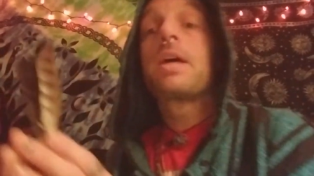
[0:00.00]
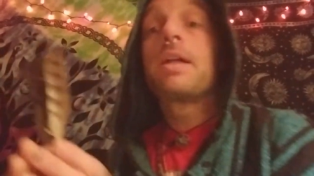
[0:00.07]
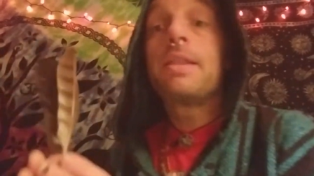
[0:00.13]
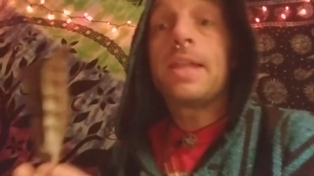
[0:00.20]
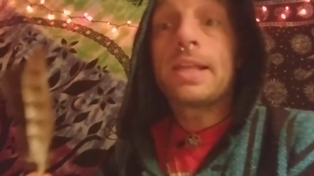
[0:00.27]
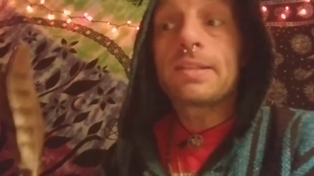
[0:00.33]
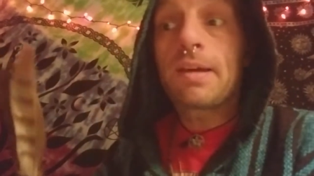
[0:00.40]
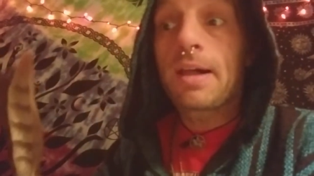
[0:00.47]

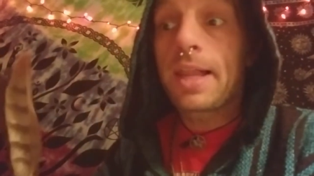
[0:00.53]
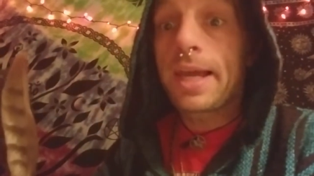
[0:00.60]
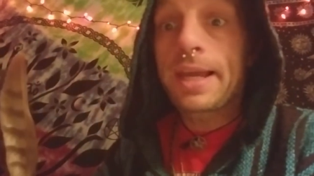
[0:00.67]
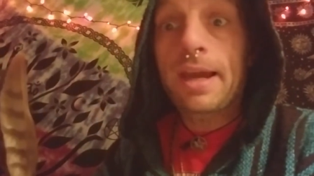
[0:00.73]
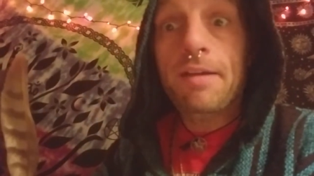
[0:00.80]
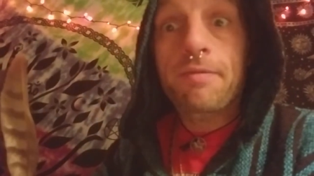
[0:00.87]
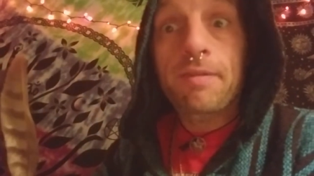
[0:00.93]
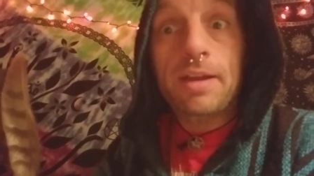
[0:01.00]
That's all I
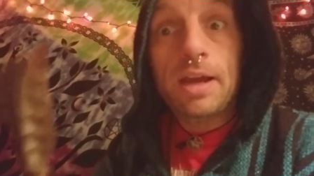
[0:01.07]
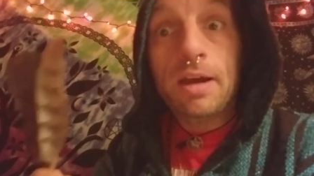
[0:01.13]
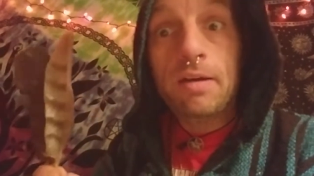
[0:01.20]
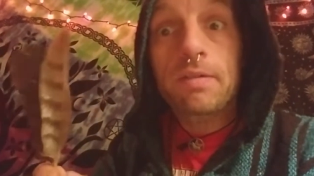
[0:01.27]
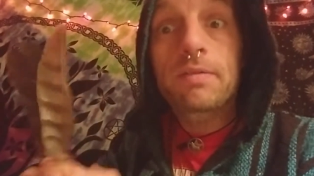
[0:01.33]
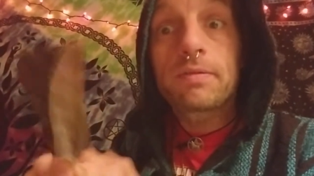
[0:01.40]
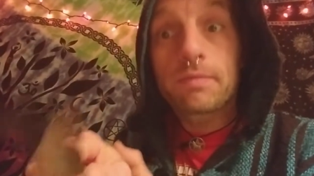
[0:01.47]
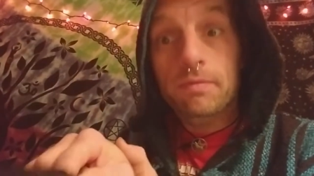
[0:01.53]
got for
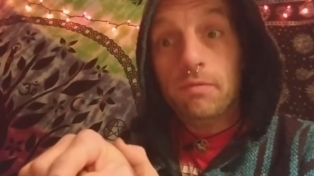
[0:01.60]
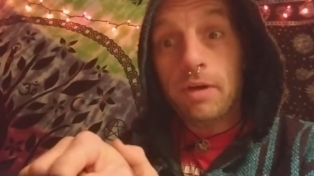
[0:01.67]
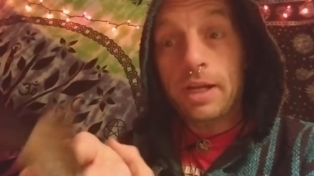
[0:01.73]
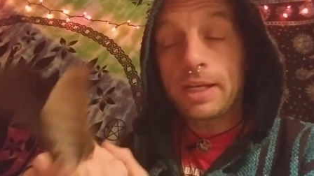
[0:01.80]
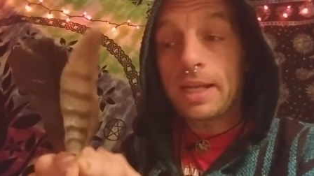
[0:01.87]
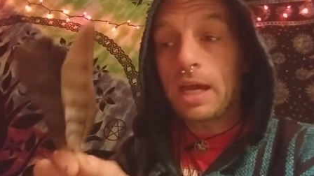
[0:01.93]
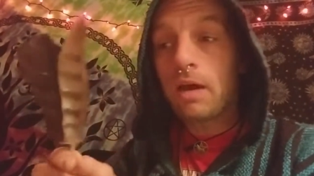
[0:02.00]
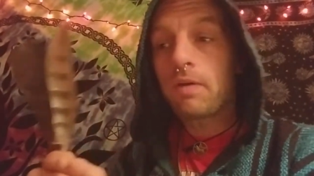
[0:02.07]
now.
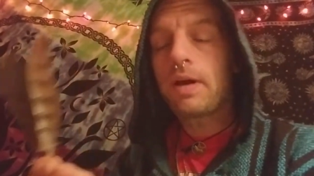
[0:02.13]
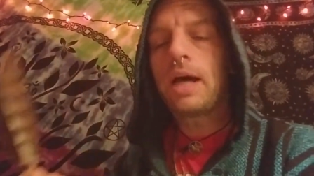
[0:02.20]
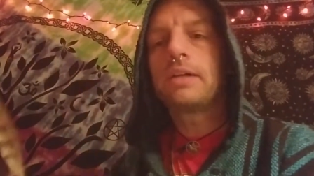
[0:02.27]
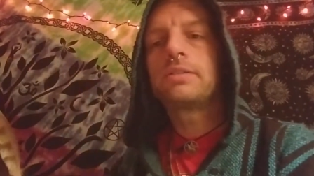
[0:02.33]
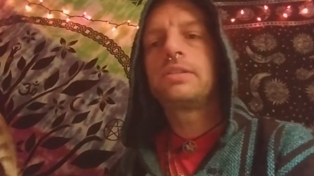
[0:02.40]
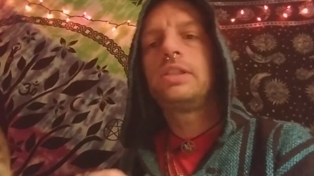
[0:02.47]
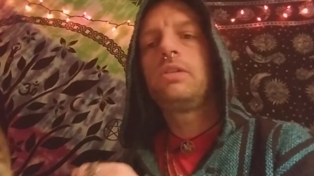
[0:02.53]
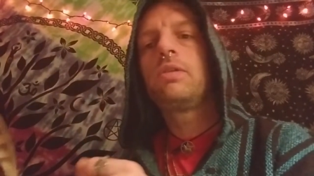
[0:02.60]
Right now, I'll
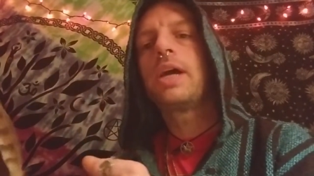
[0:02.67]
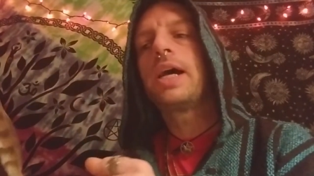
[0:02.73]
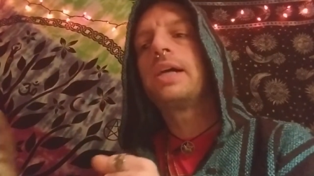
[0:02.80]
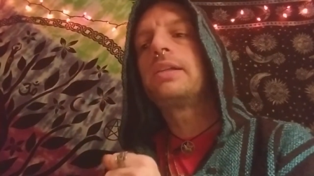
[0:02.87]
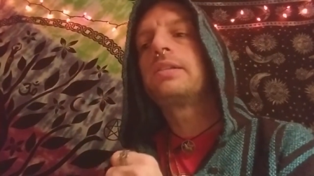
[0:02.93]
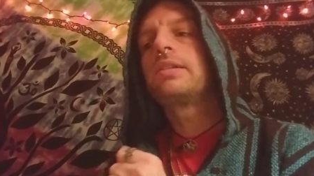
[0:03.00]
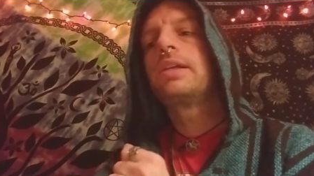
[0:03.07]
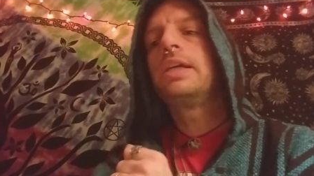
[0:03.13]
see you
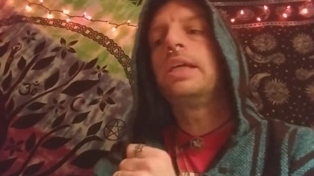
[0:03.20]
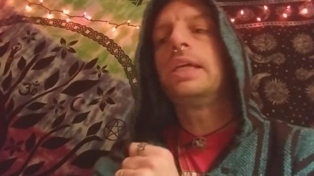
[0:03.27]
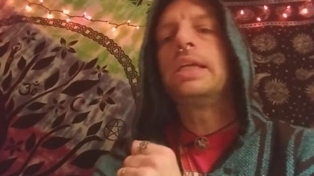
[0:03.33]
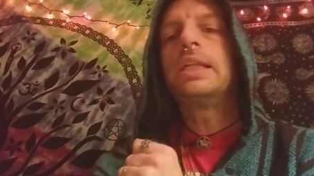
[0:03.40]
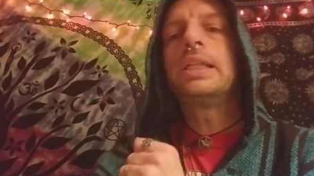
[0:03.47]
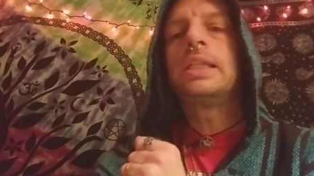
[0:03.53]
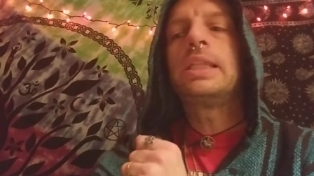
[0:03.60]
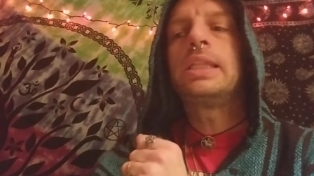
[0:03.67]
guys
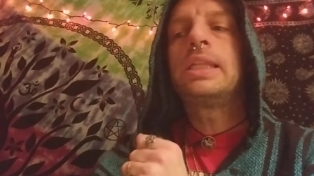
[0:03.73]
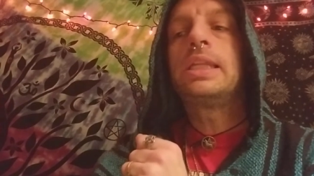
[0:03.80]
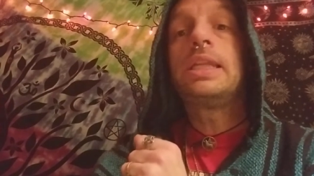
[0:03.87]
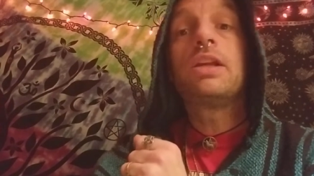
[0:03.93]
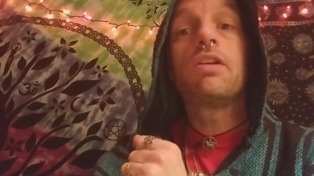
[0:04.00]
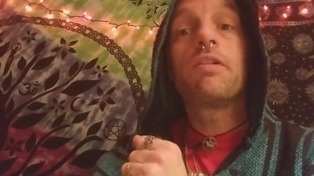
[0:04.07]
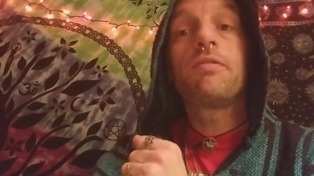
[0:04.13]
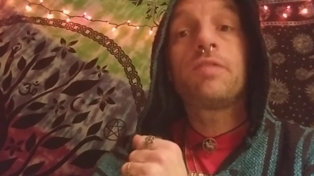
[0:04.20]
in the
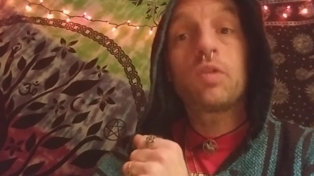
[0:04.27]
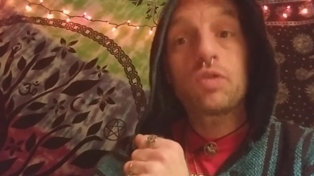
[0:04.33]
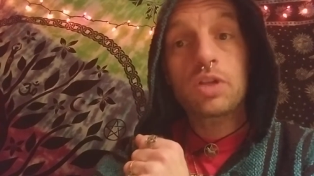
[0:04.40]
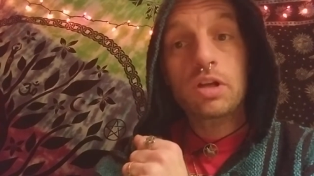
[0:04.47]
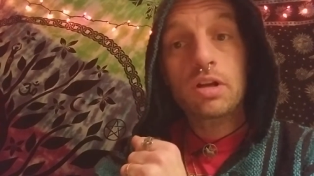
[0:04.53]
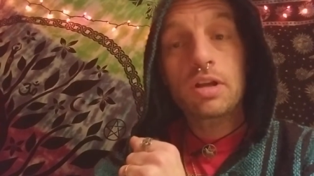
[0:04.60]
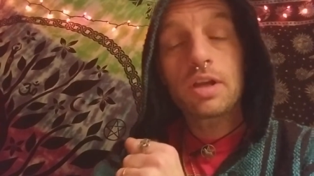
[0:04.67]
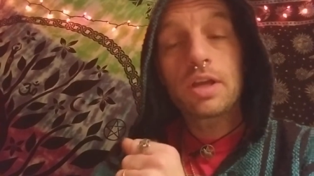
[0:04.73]
near
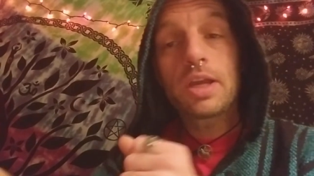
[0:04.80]
future.